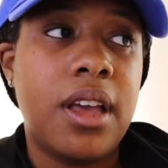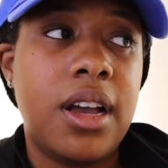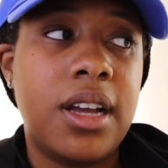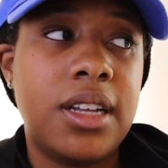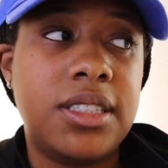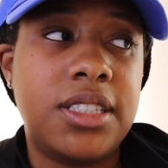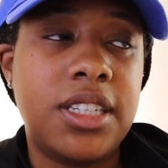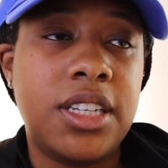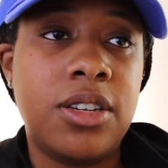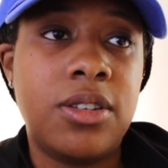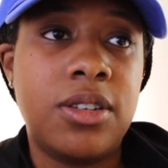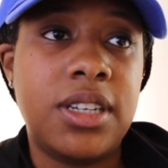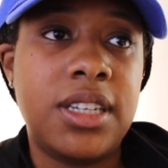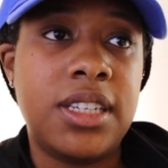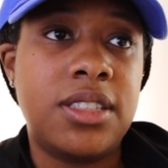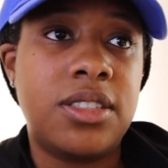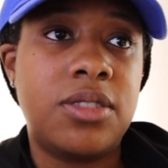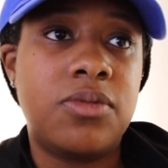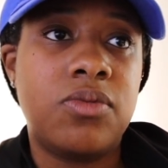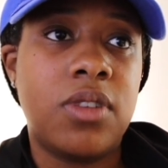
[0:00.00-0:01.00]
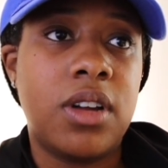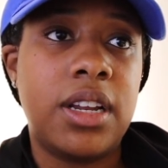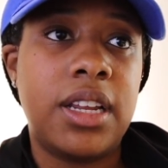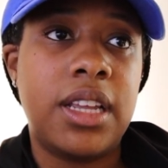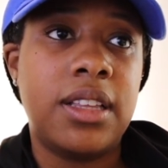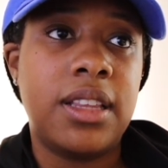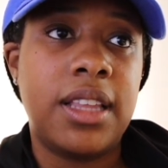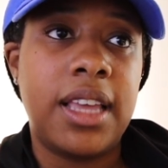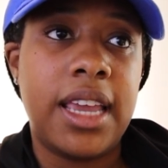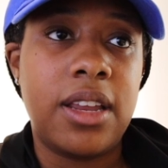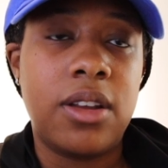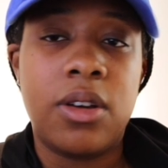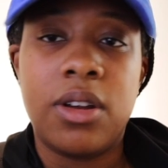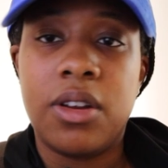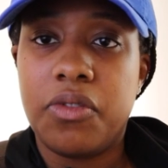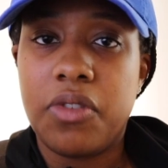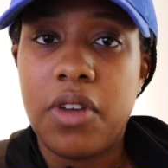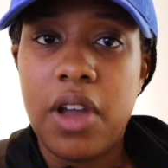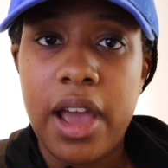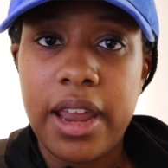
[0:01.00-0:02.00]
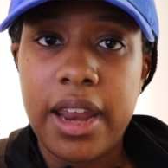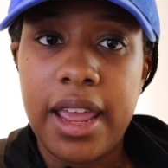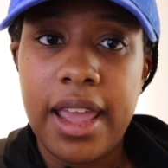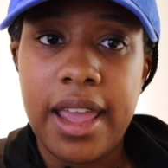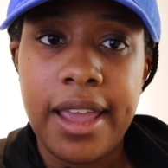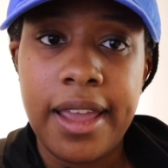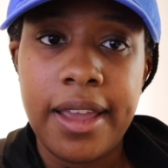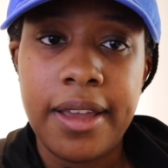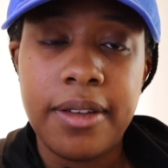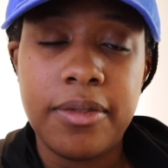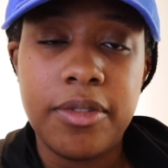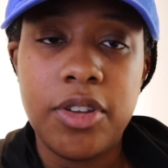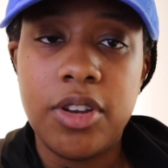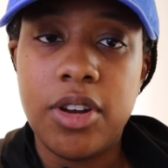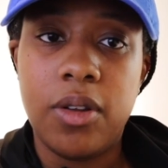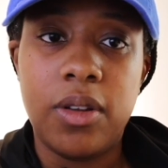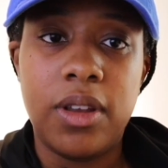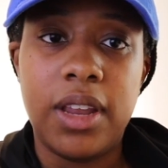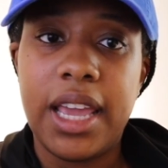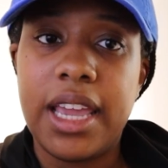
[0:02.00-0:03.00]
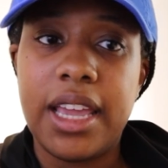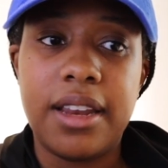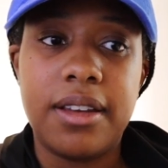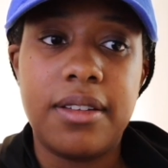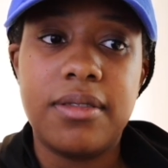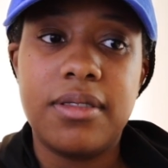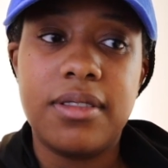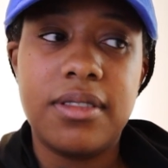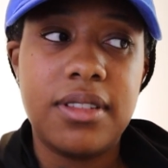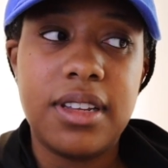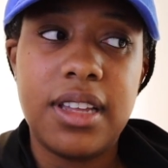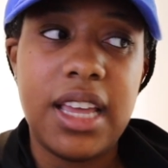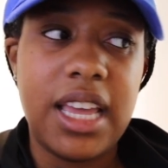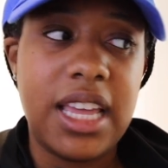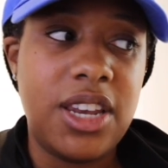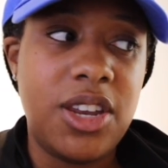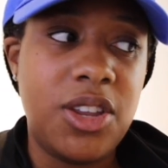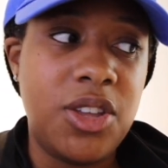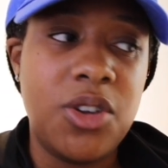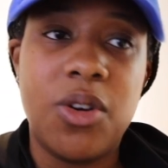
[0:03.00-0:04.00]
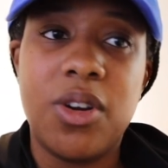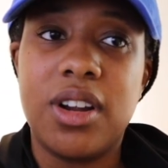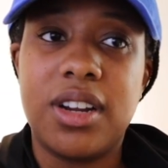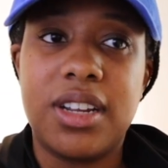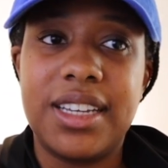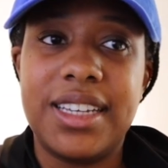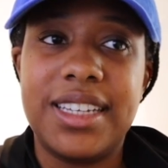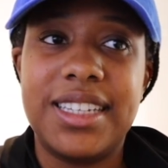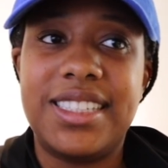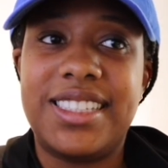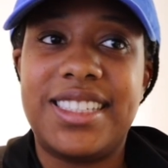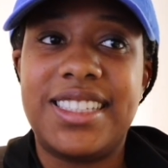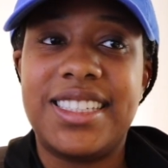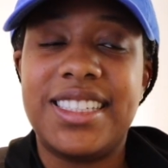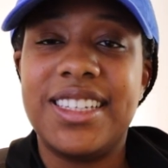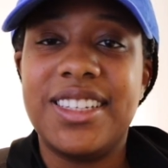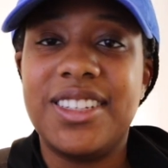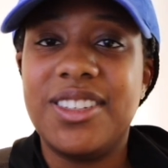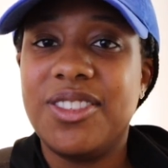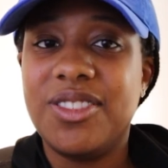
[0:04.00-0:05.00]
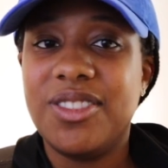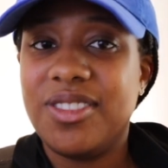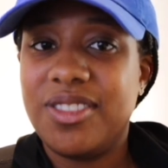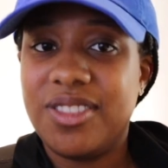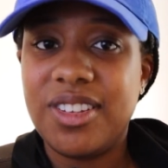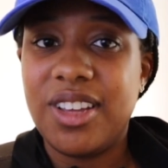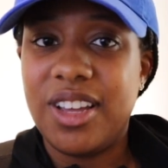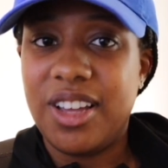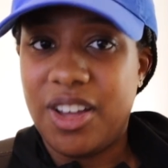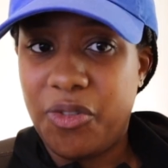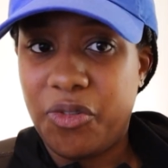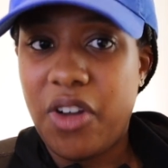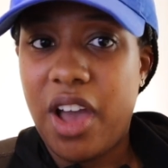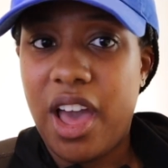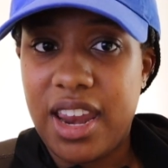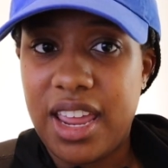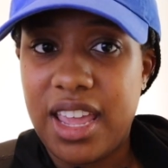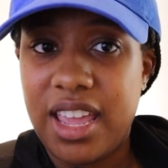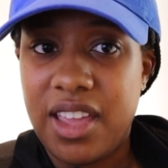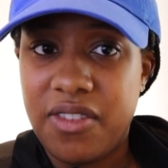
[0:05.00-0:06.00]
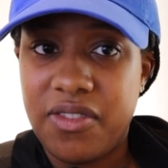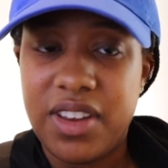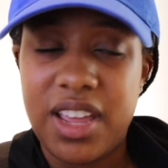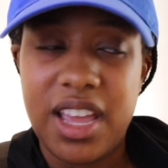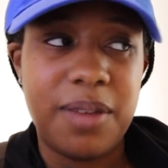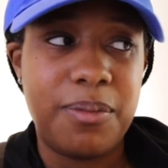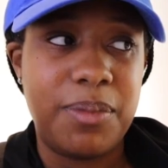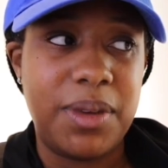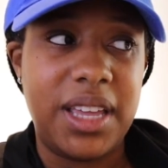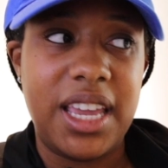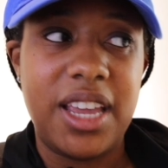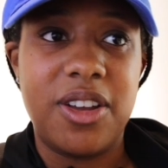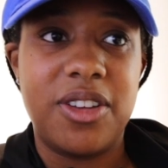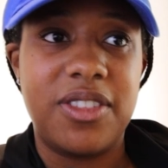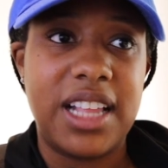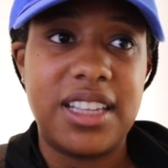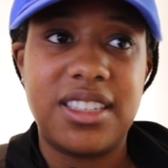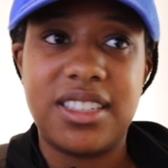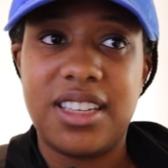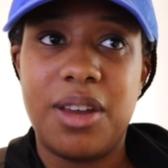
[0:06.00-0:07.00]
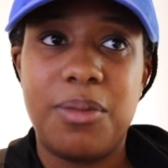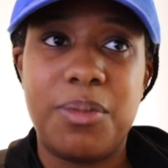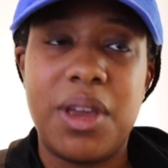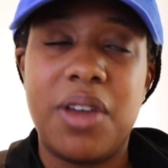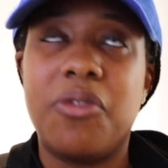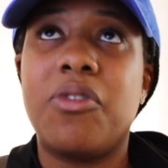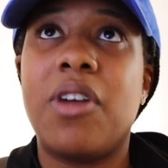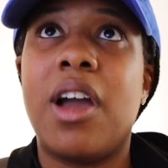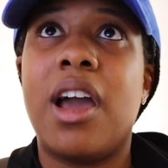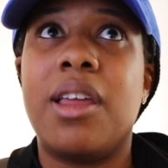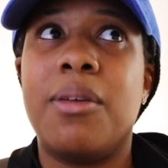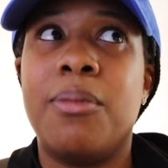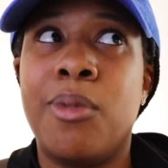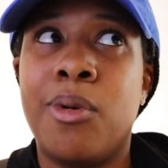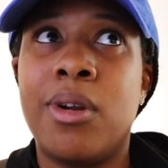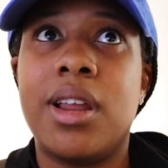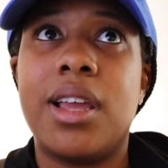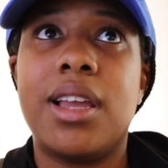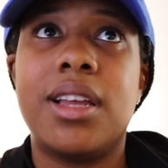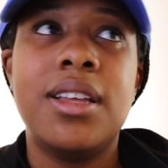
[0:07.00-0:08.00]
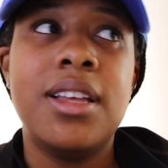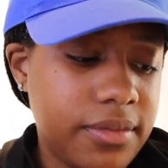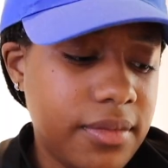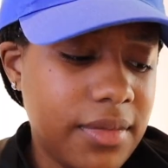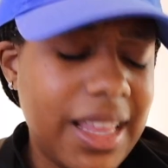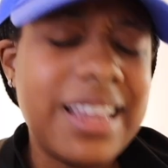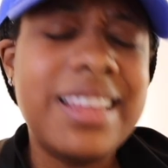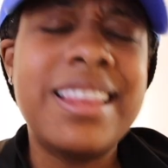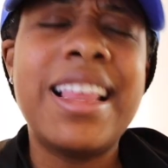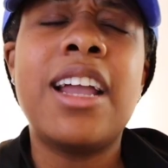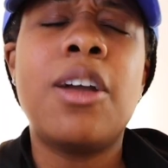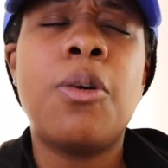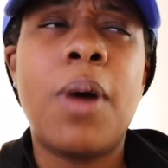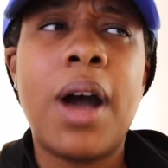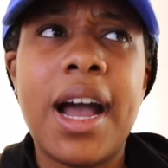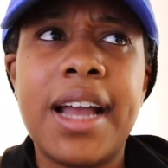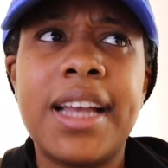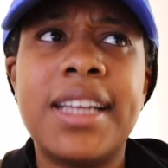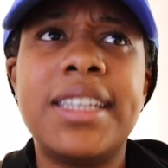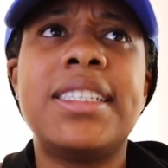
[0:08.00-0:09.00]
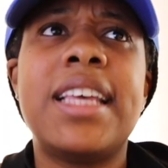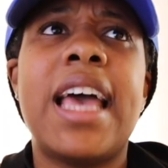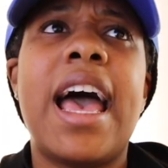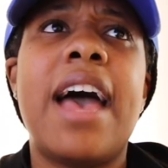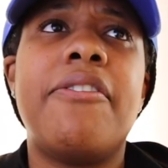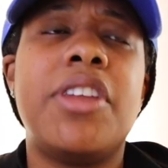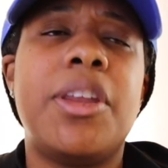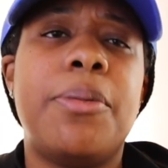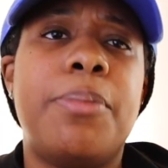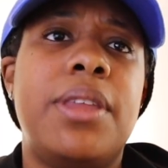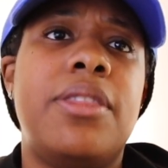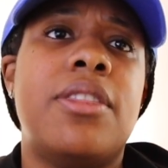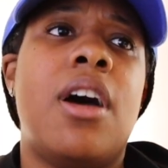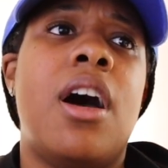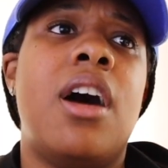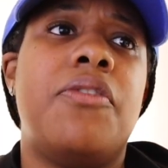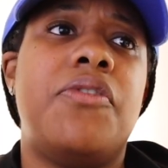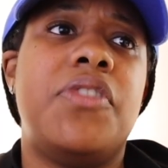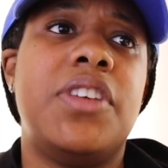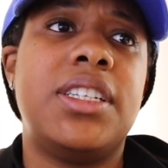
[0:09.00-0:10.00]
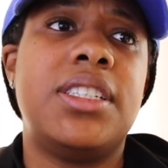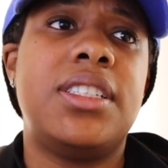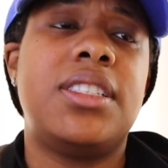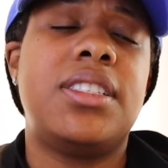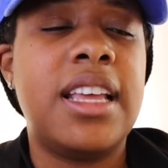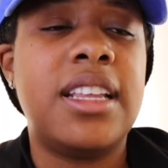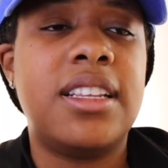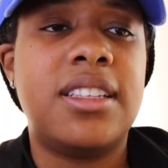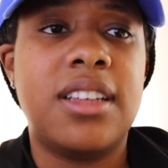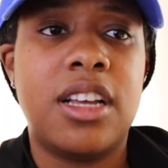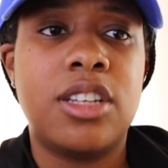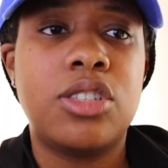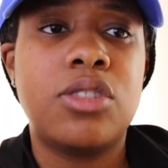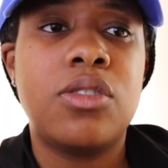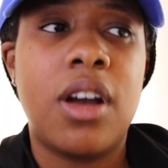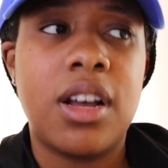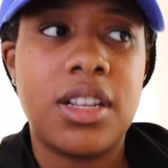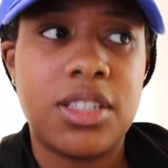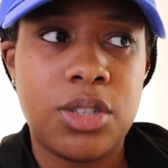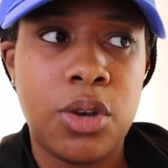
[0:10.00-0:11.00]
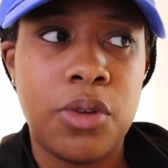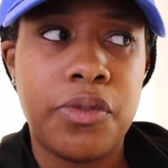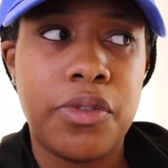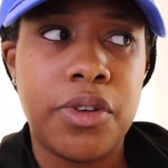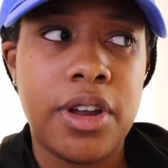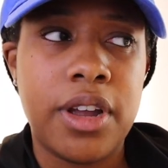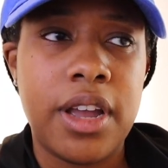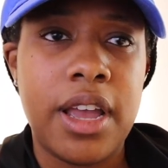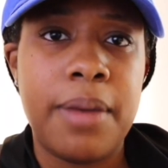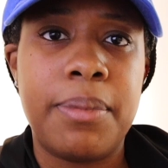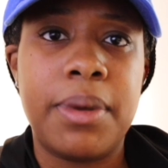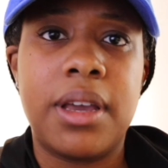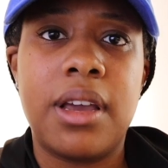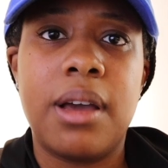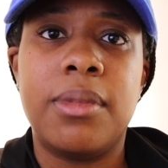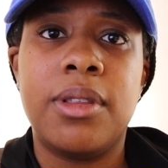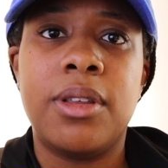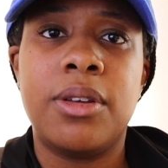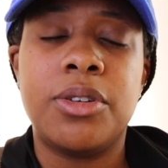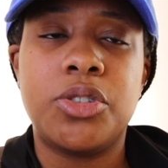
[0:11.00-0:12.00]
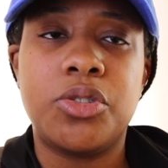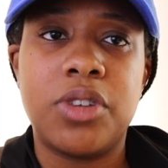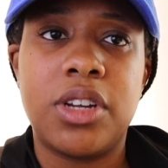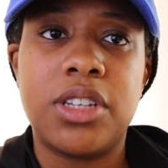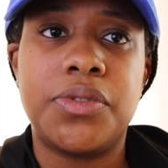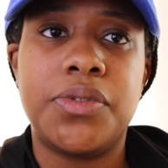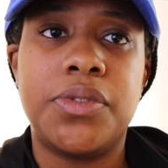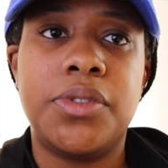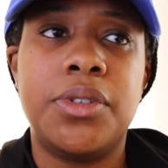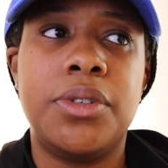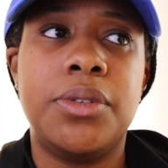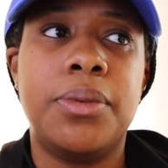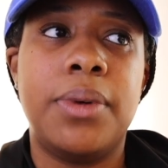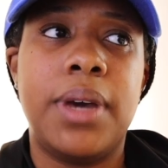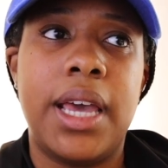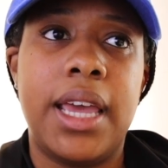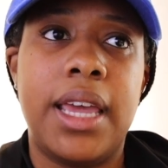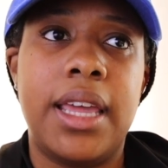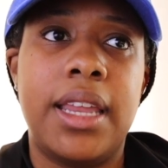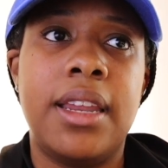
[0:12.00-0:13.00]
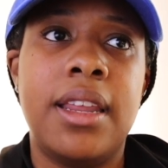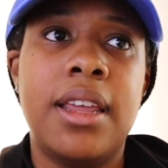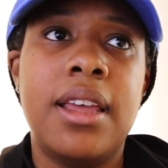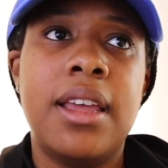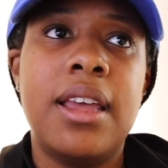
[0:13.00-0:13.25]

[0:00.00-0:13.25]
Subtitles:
a deal is running late on a Friday, you know, late in New York is a Friday evening, but here that's going to be a Friday morning. Likewise, having to be in the office, it does cross over and become a little stressful when